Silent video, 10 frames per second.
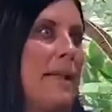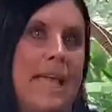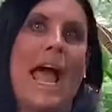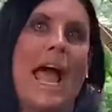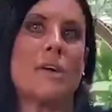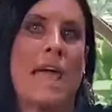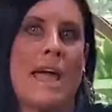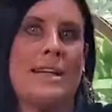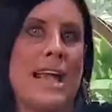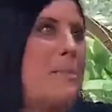Yeah, you
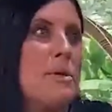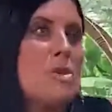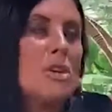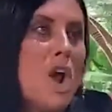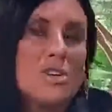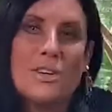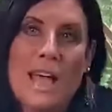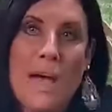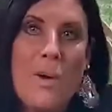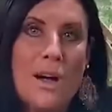can die, but you can also
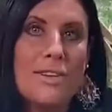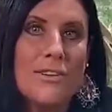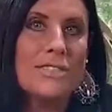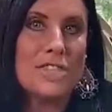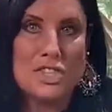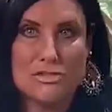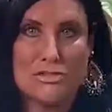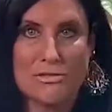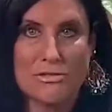die walking across the street.